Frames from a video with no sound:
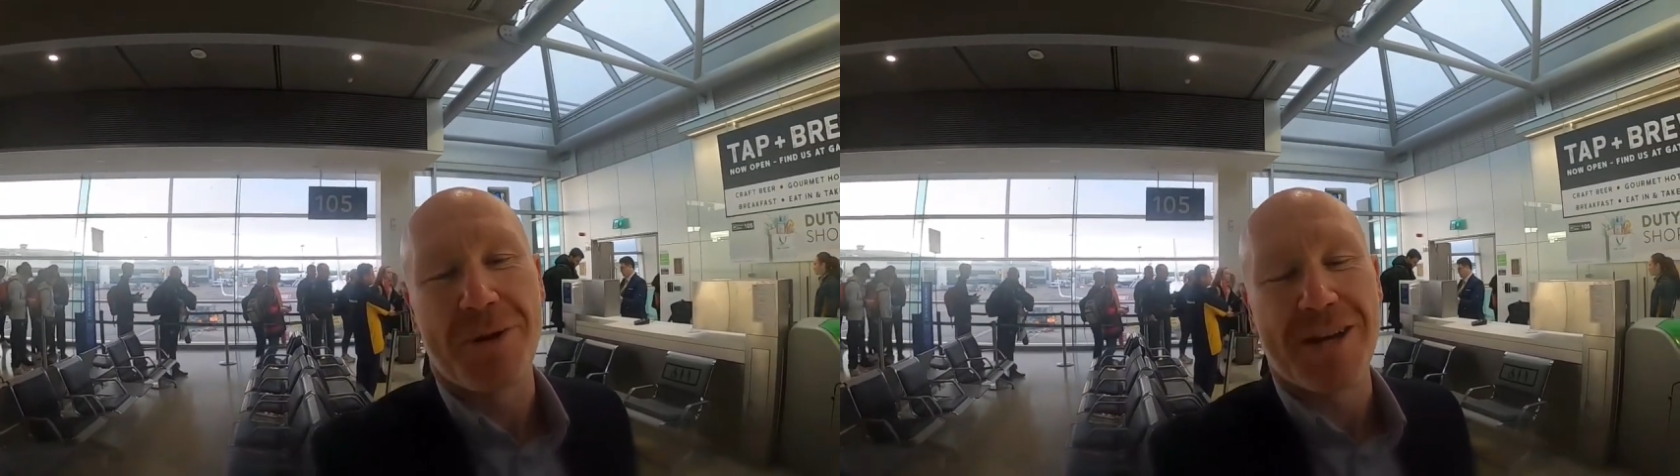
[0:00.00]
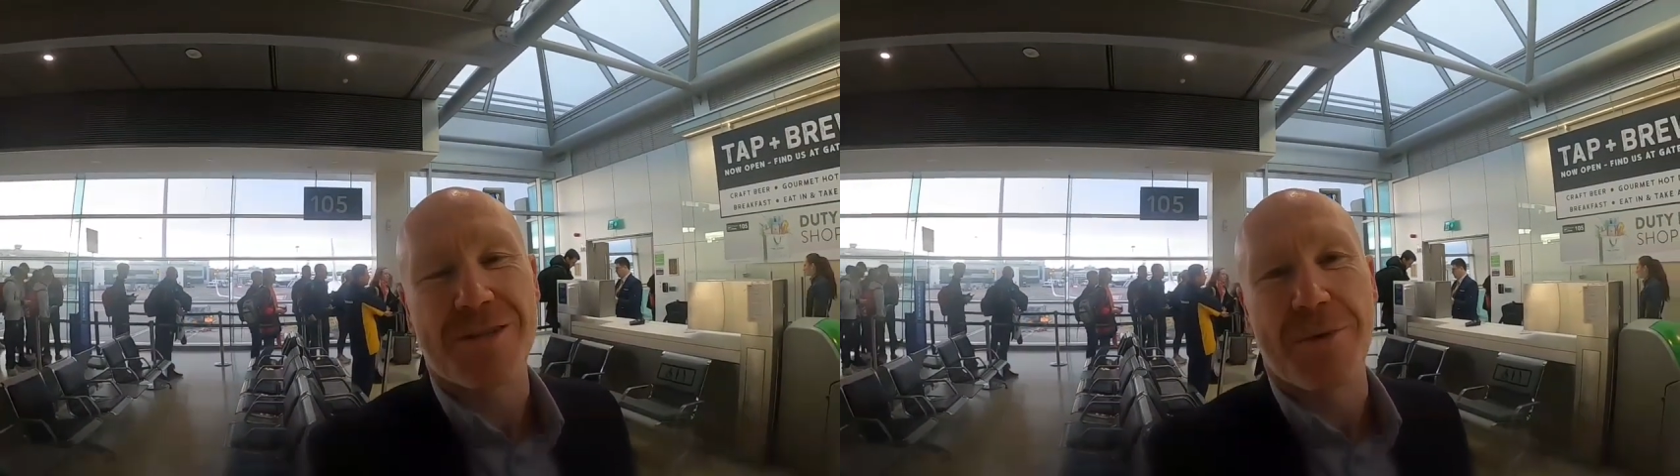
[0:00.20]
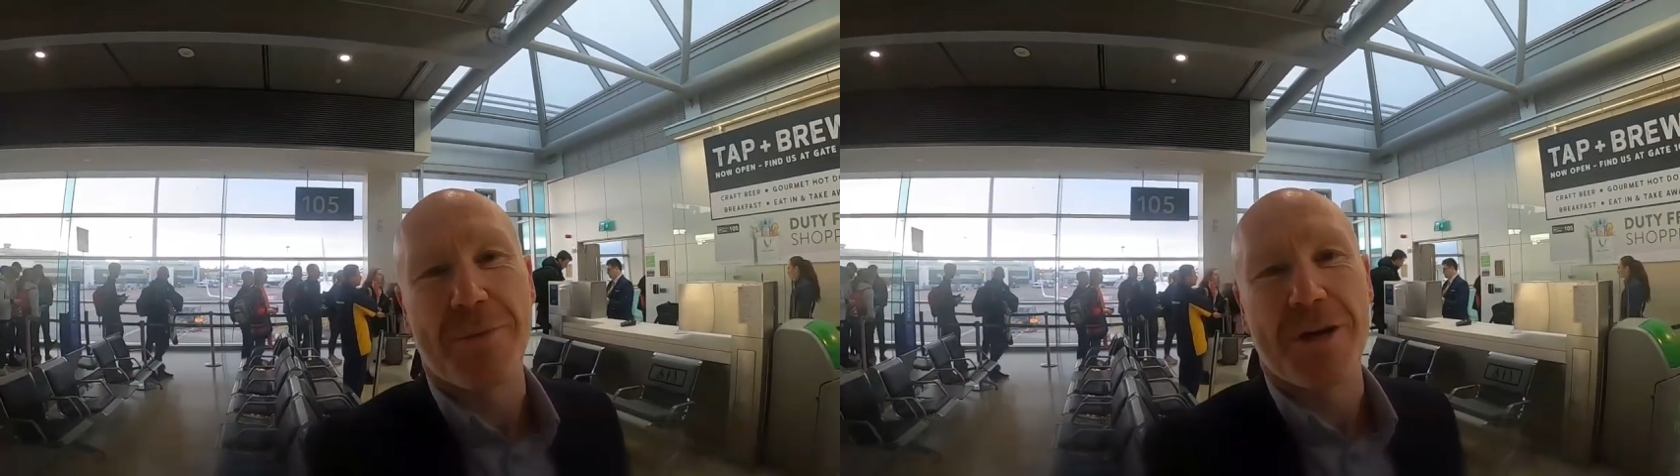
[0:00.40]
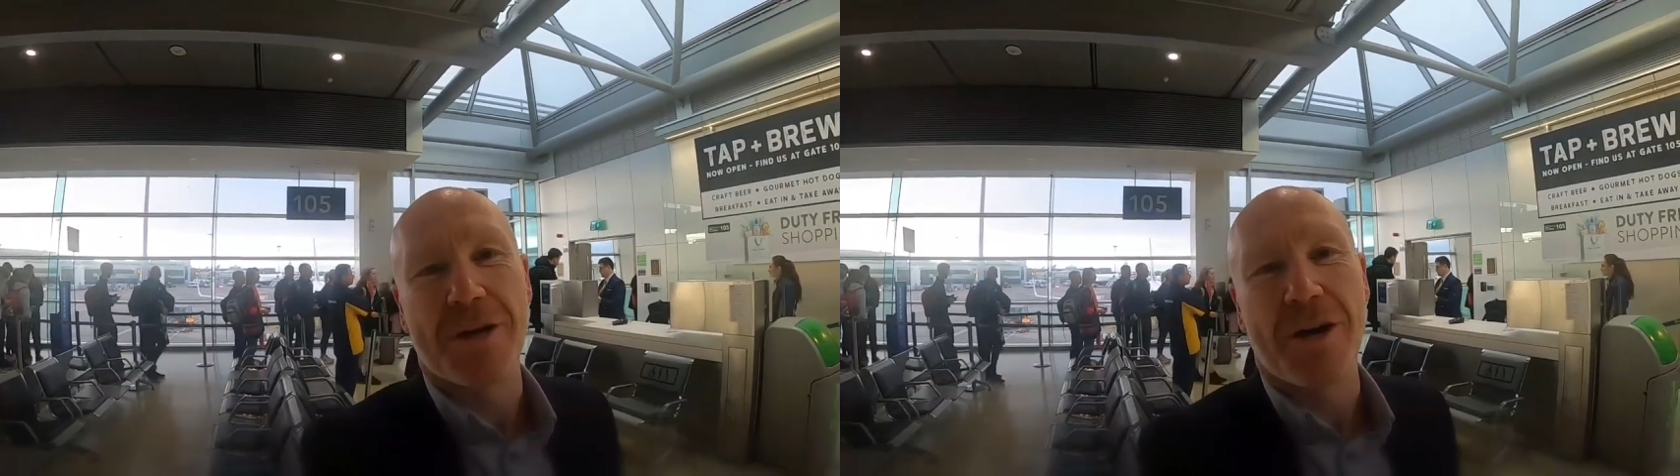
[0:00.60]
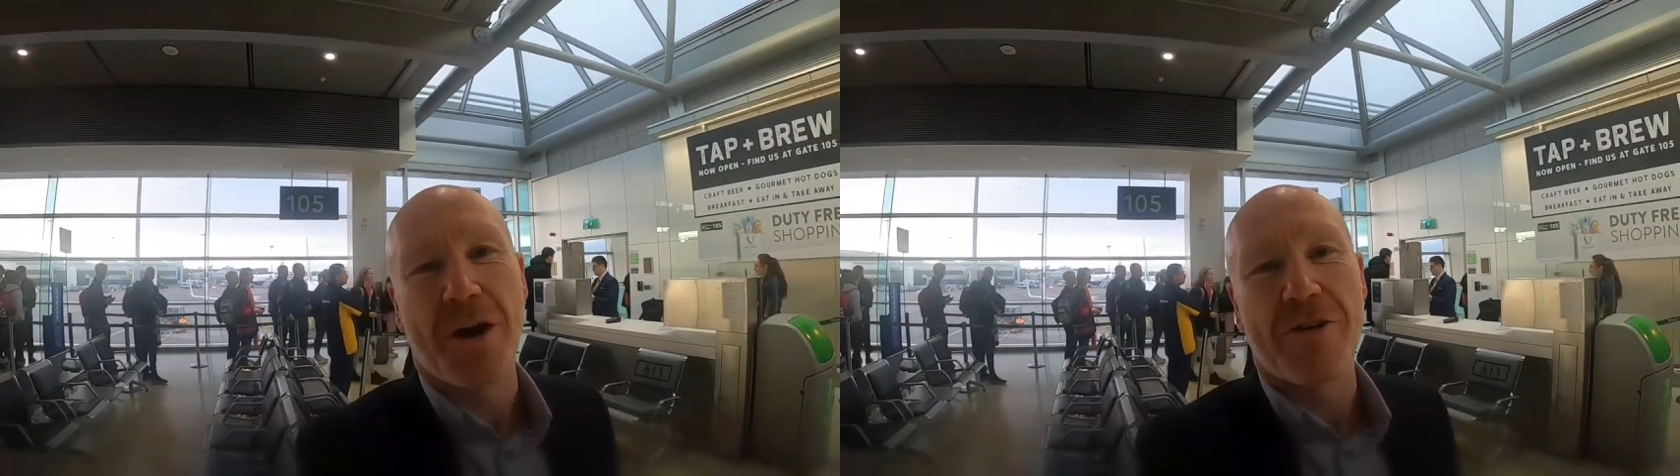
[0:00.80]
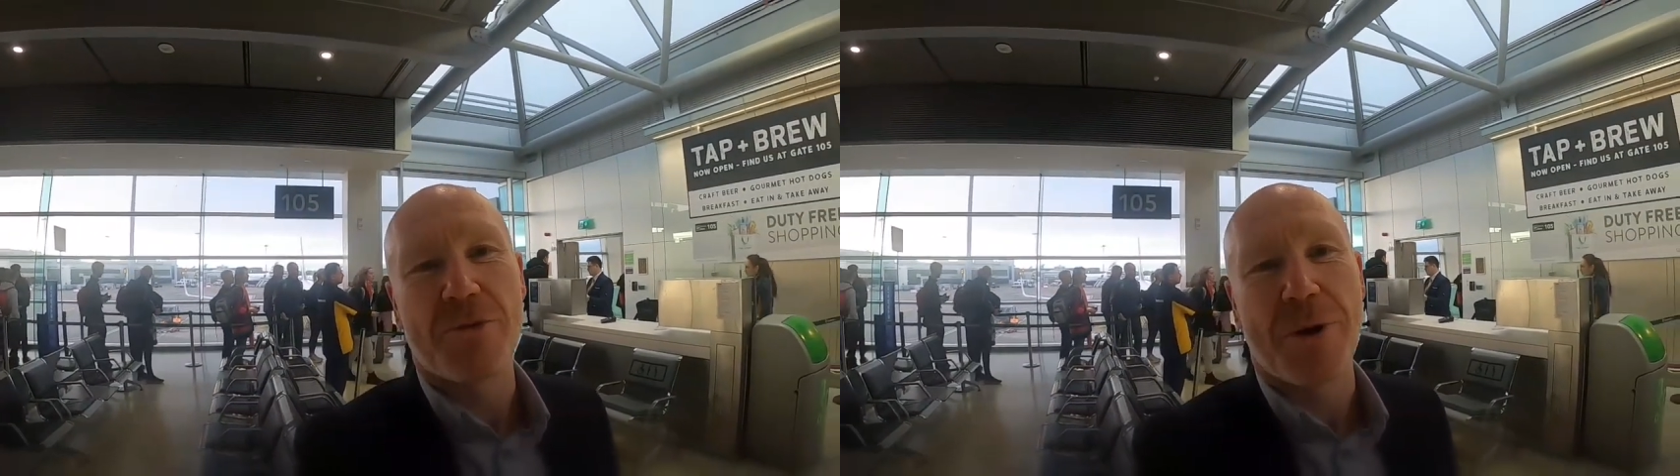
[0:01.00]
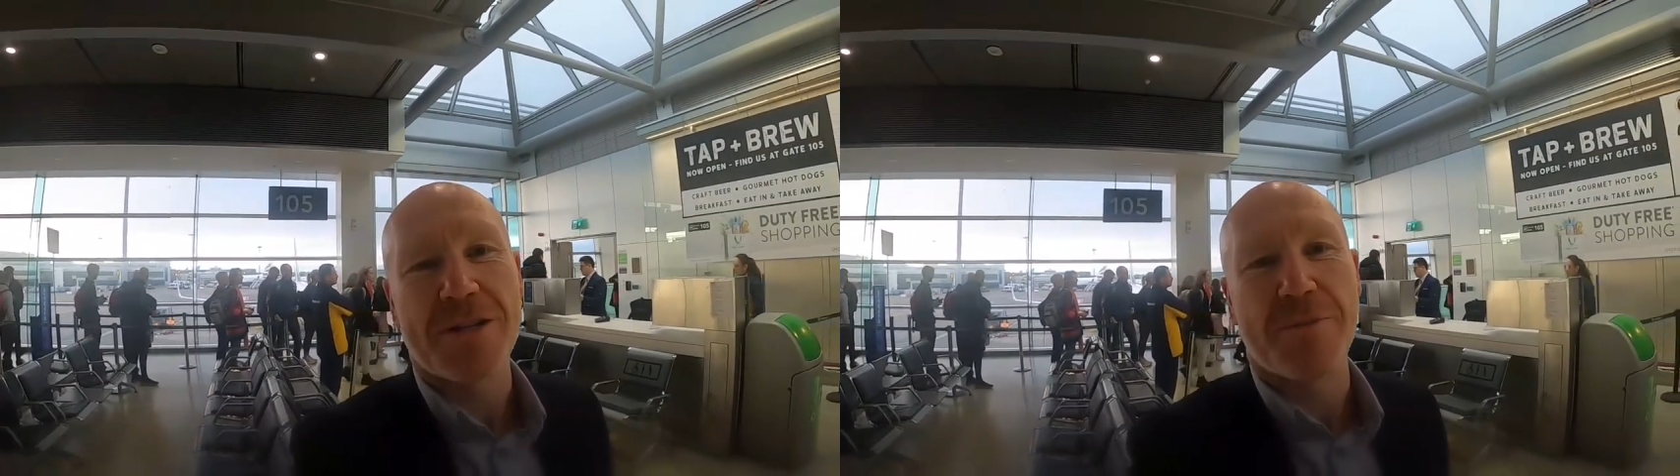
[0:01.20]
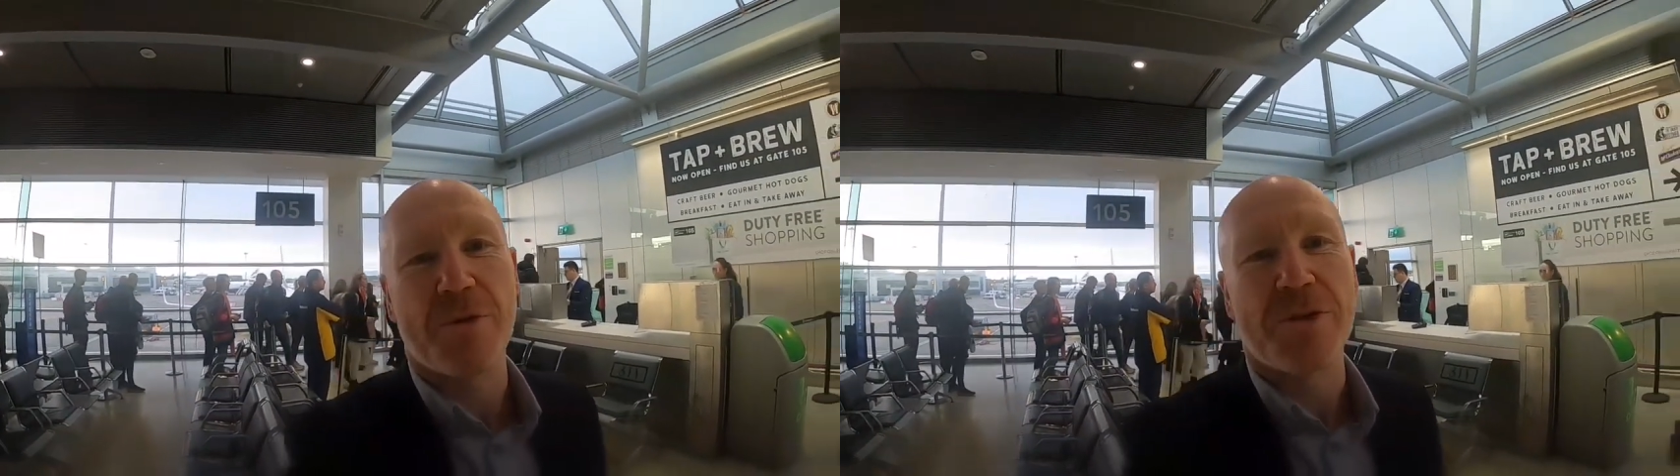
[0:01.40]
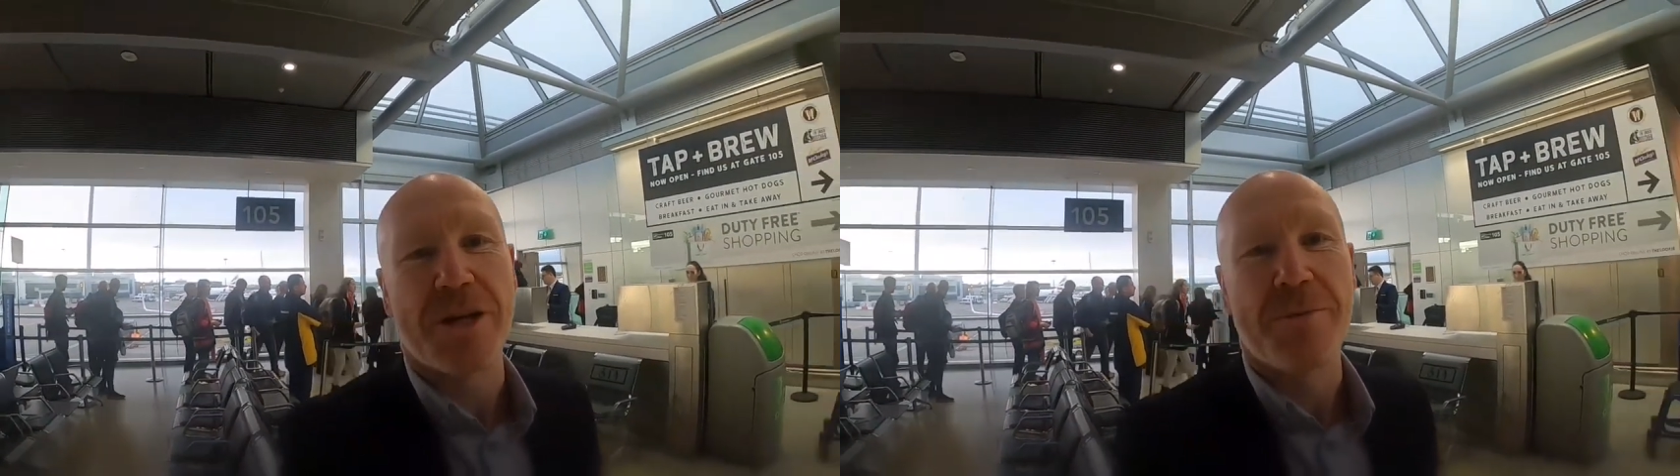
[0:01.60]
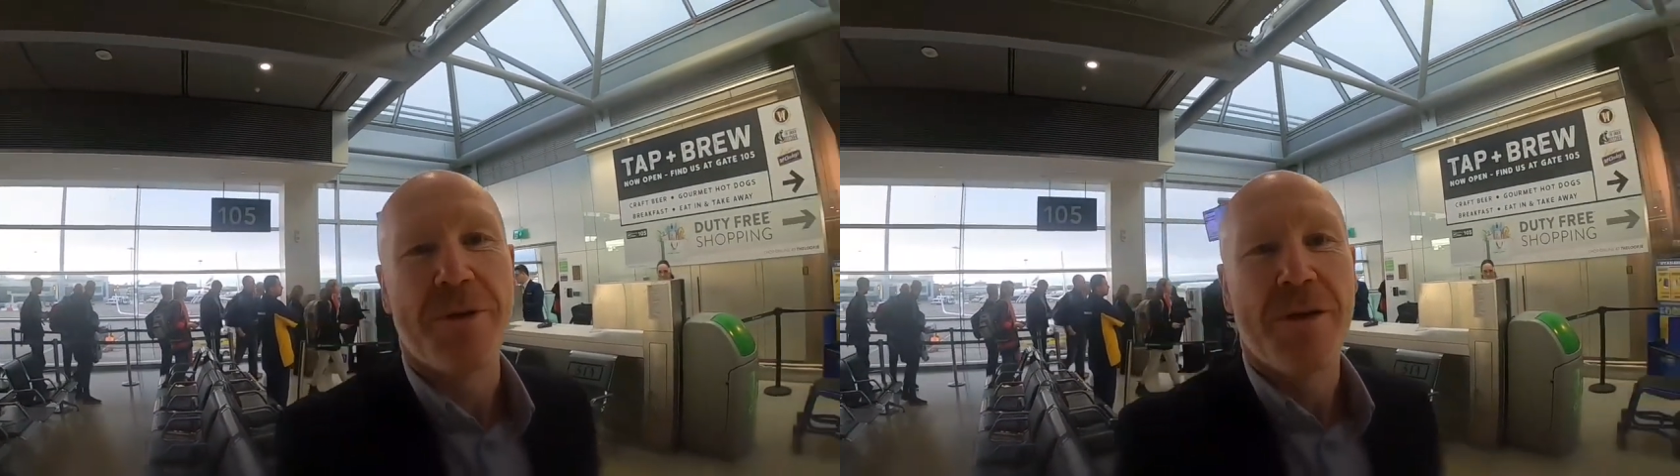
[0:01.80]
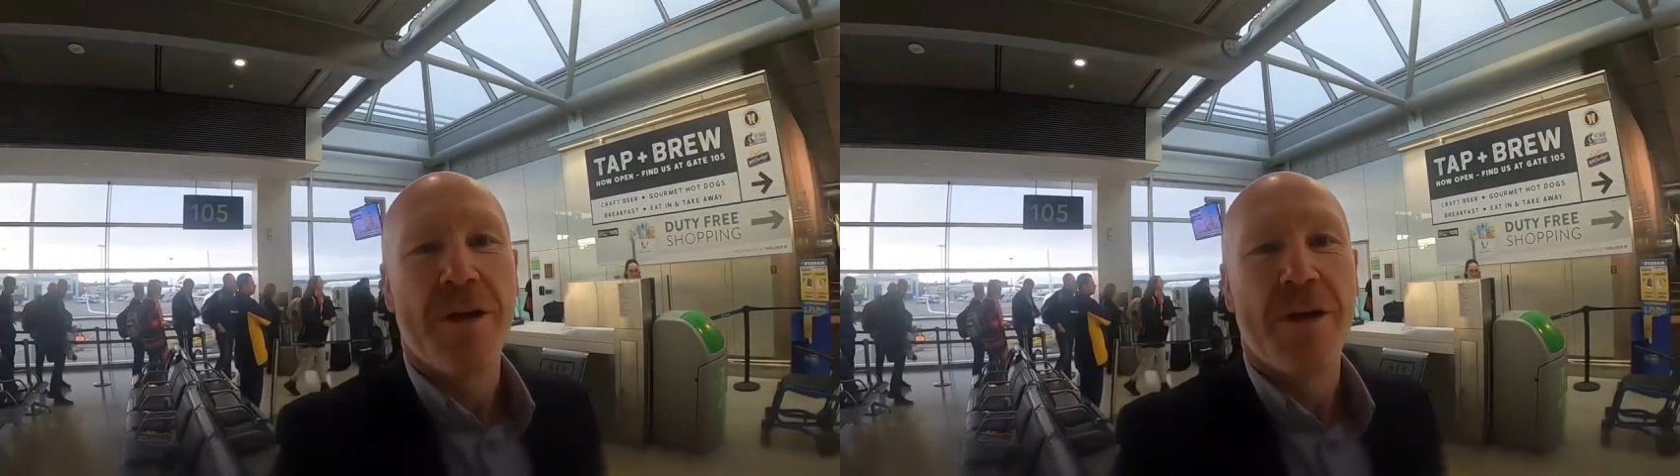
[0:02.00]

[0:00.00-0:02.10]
I'm guessing maybe an Irish basketball team.